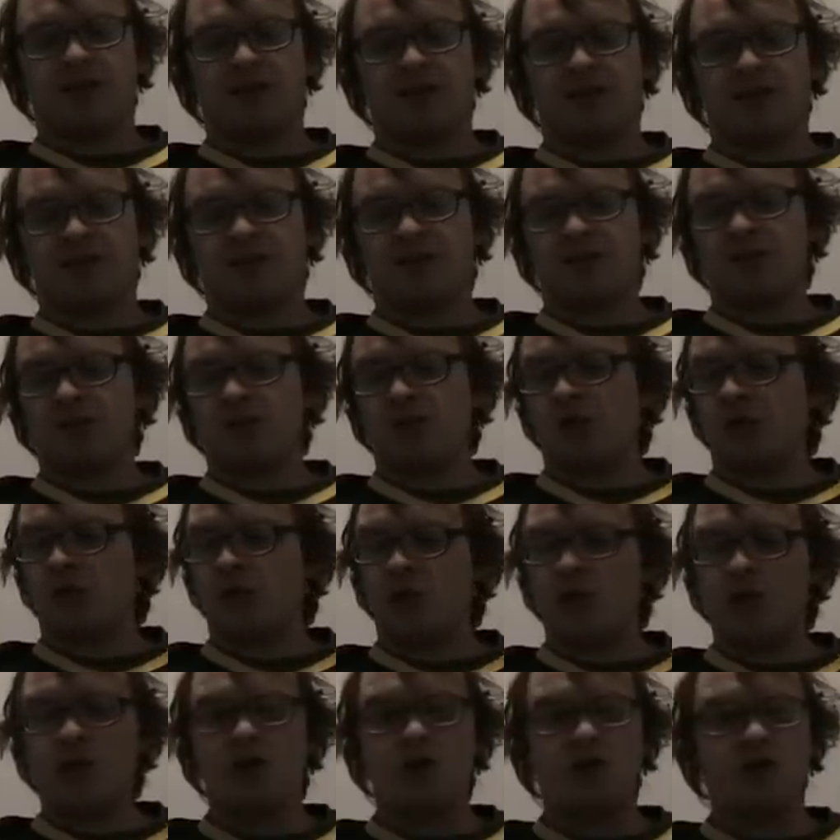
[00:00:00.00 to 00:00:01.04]
so
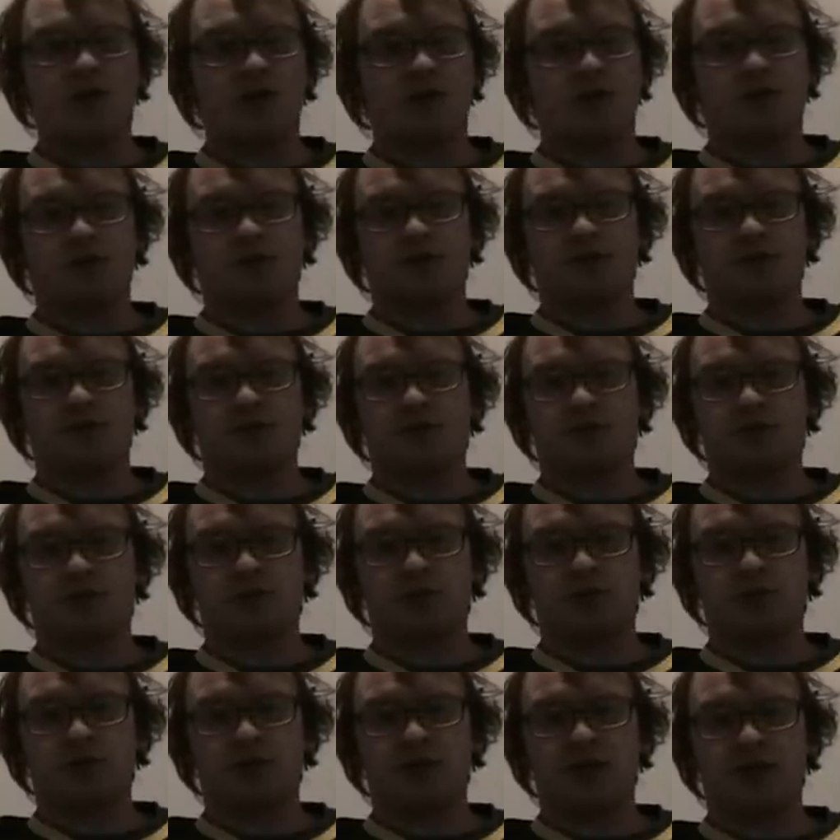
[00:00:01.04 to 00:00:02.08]
hard to
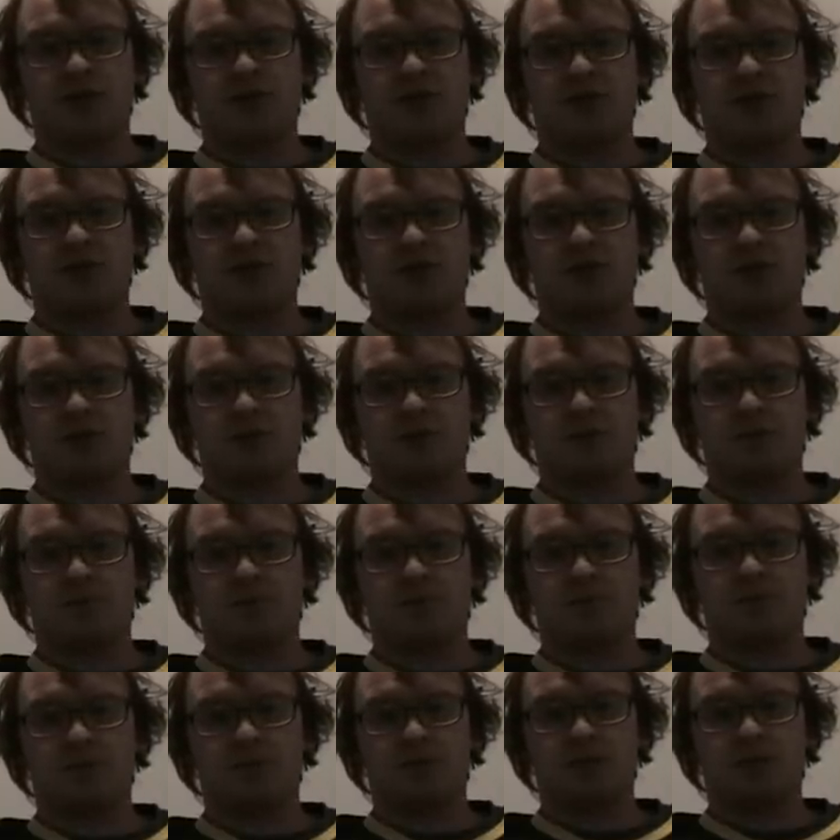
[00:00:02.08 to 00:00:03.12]
lose the games at home,
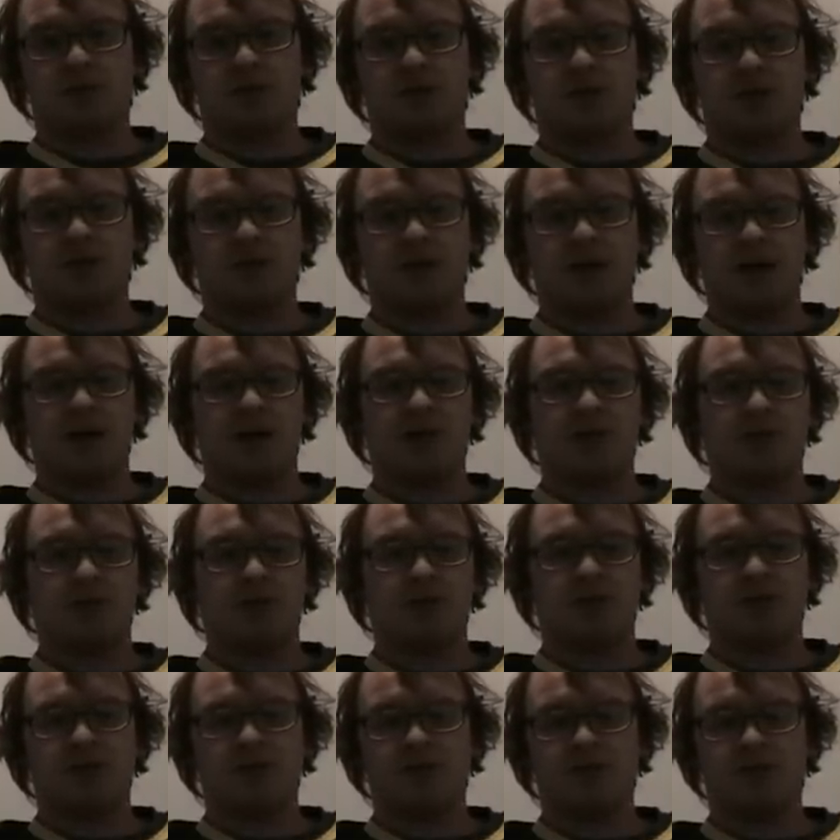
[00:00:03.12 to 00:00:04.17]
come back and win
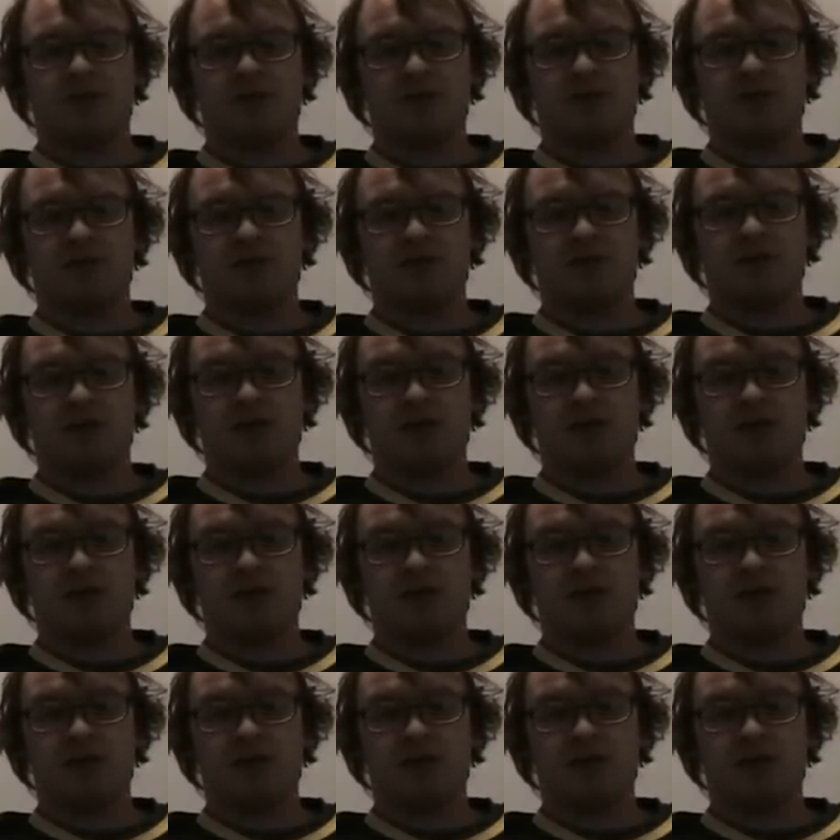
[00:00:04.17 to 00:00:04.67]
a series.